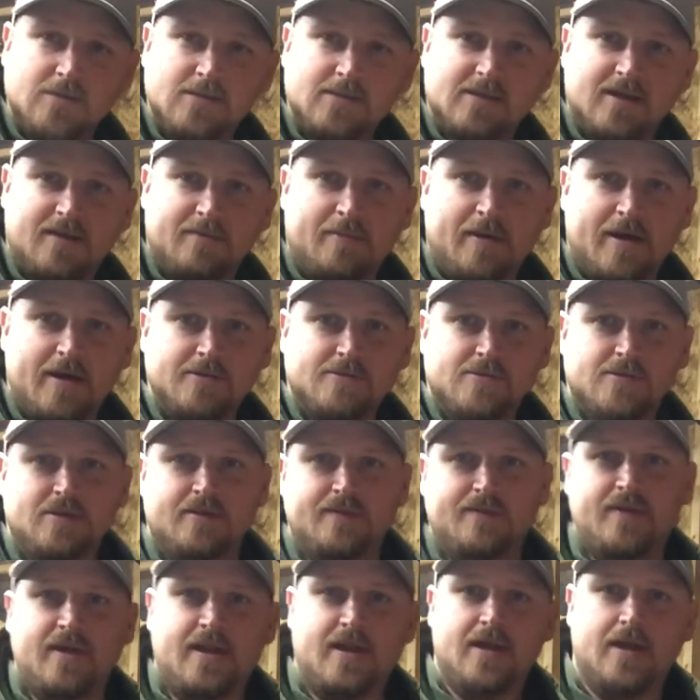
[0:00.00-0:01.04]
since I posted
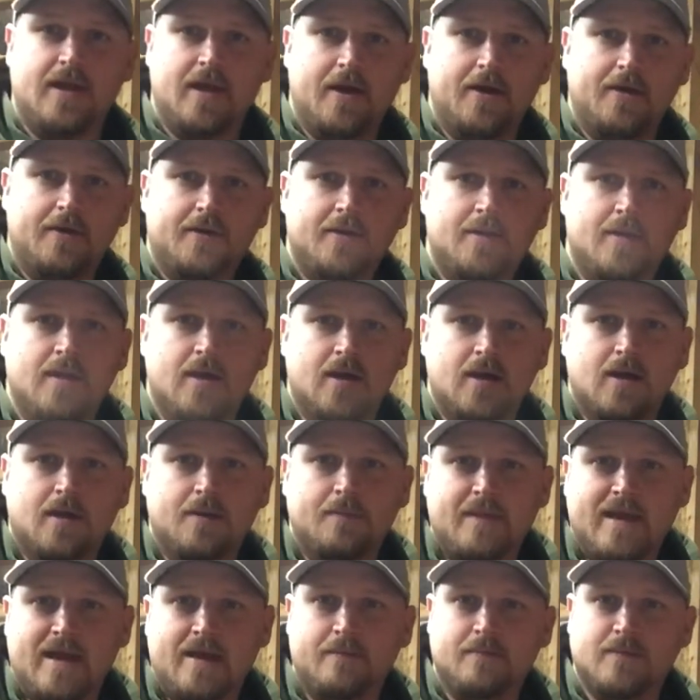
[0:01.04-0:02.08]
a video.
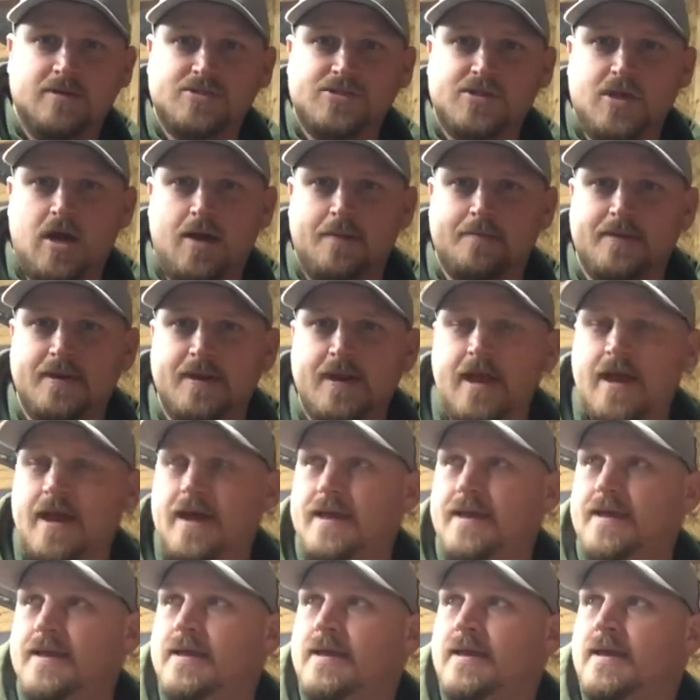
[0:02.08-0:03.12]
I'm out in my shop
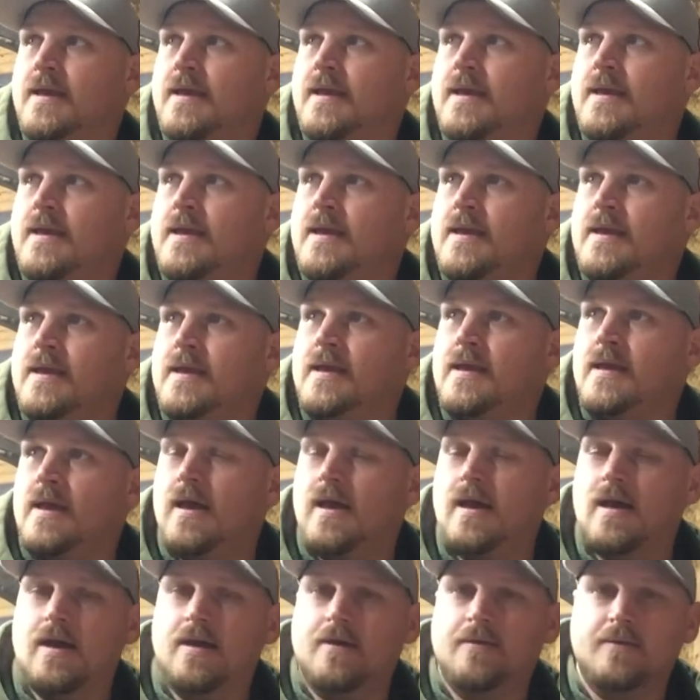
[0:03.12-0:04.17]
today.
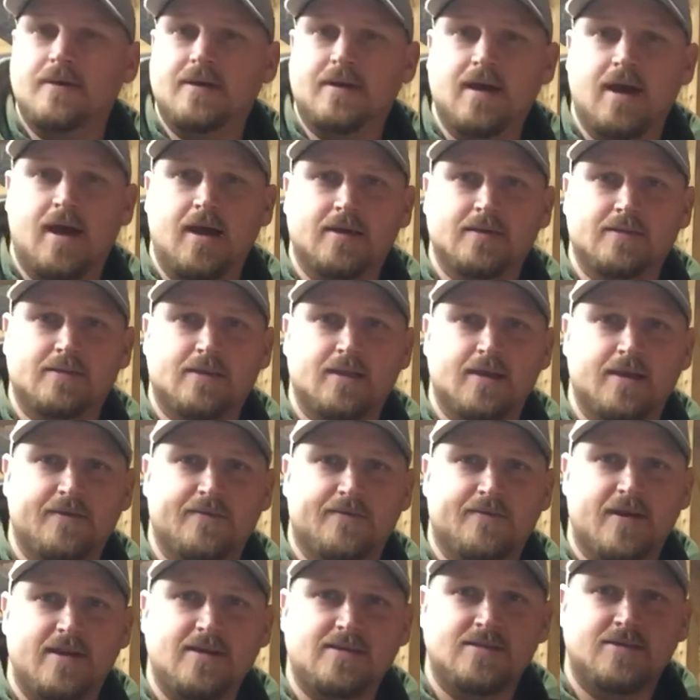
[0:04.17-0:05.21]
We got
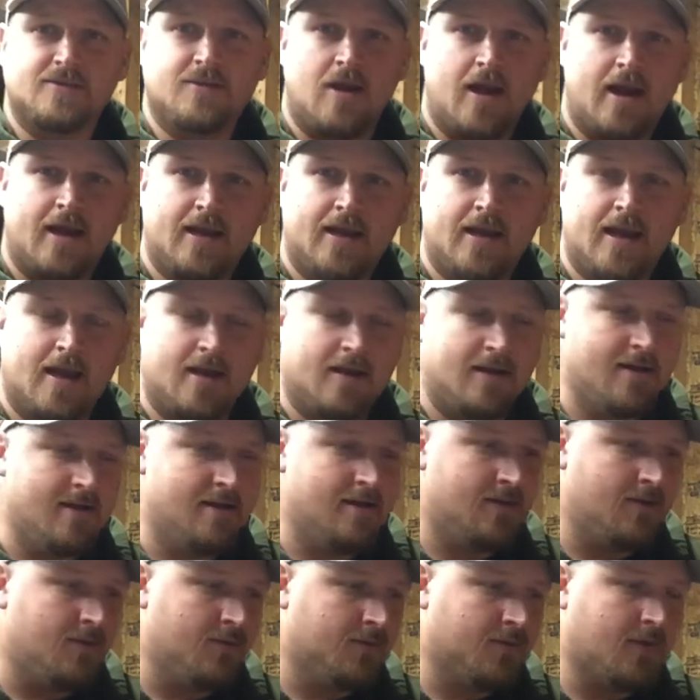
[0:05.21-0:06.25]
freezing rain down here
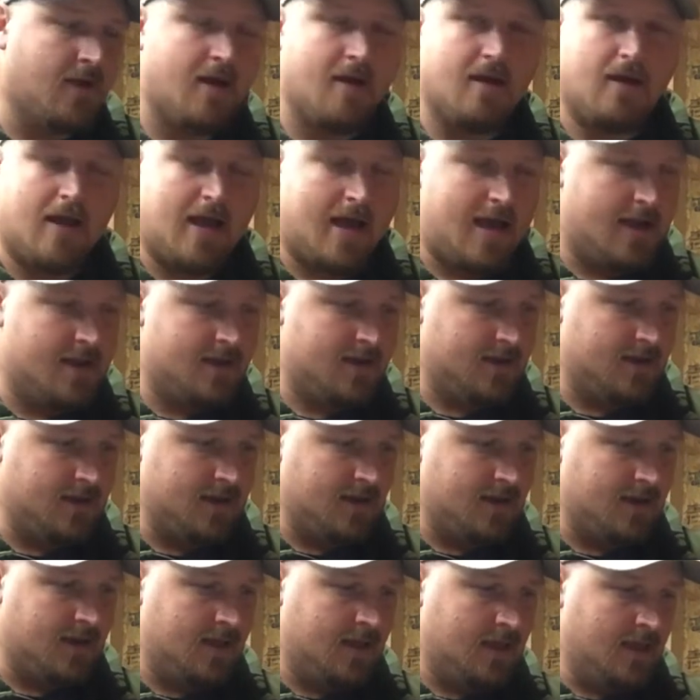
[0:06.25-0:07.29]
in North
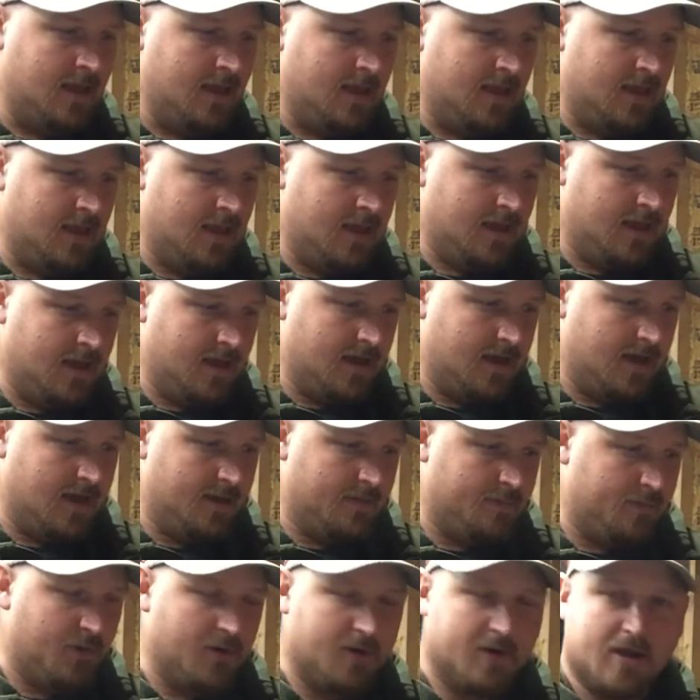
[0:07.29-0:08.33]
Carolina and
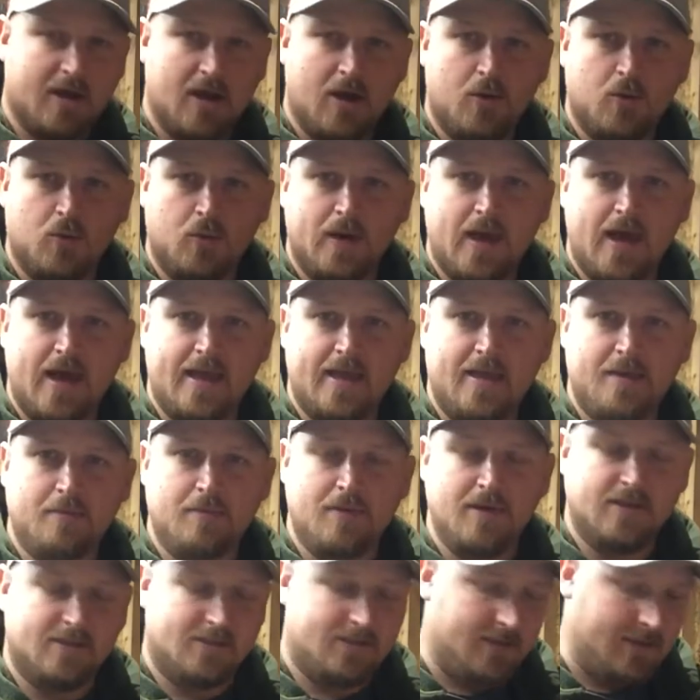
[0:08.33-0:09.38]
a pretty cold day,
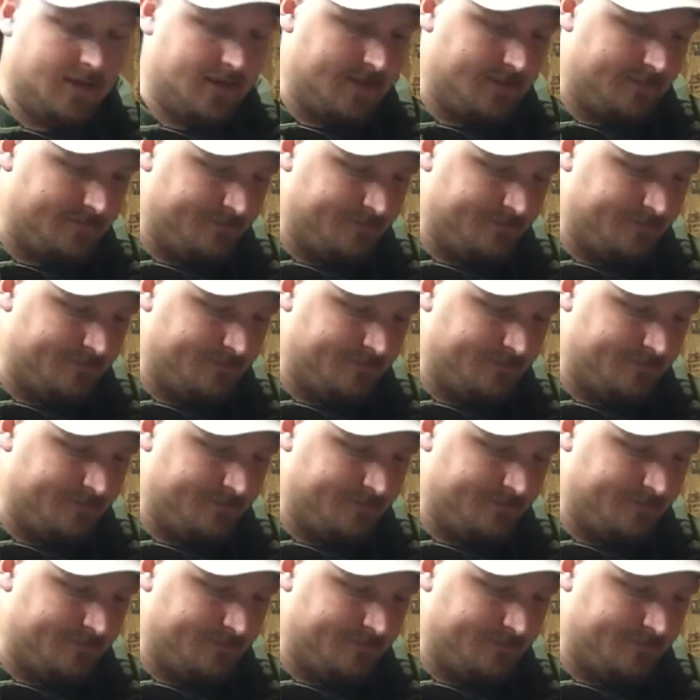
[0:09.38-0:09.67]
but